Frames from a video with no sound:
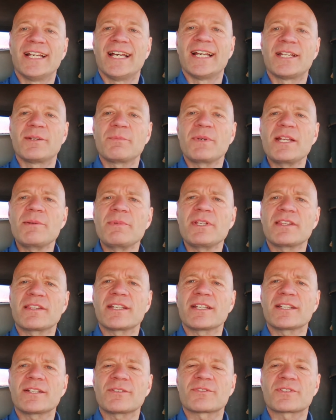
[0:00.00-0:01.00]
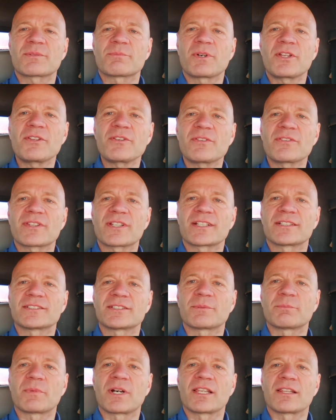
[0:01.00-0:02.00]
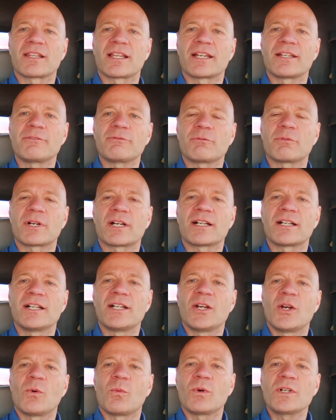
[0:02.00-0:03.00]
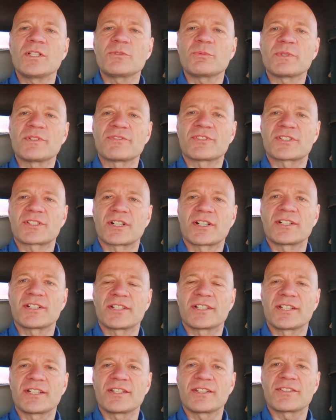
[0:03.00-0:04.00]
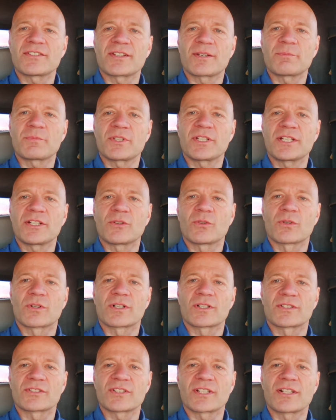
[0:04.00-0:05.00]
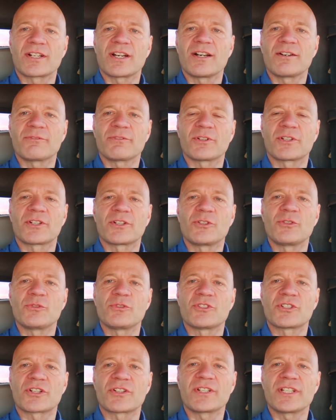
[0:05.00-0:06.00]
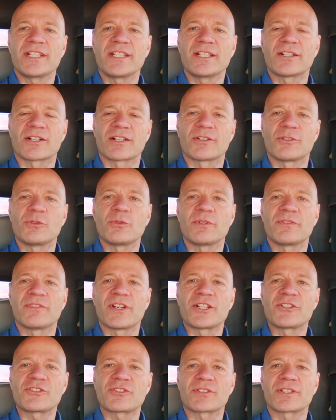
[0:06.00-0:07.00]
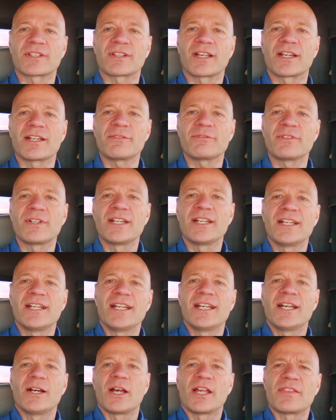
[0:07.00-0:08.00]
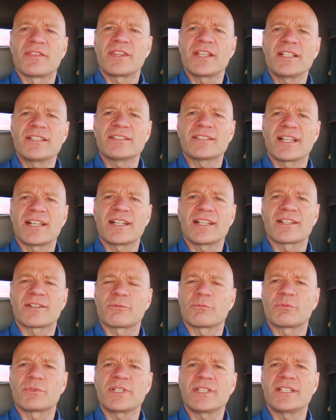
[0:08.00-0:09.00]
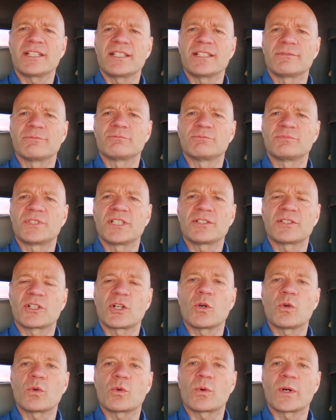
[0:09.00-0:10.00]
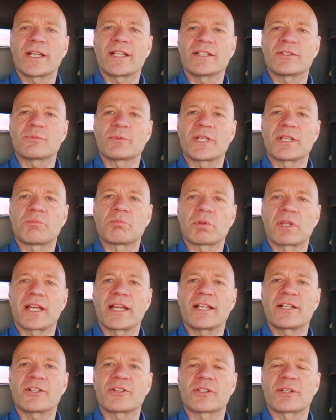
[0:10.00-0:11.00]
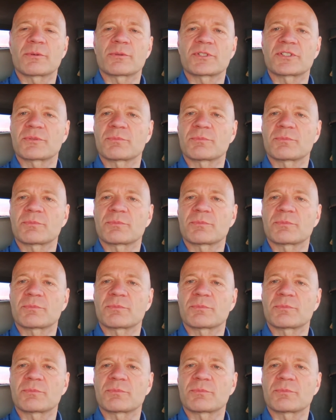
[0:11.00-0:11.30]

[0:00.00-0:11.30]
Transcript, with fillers: And it made me think of some other things in my life where once we've started into something or set off on a new journey or a new adventure in life, and things really didn't go quite as we had planned, or there were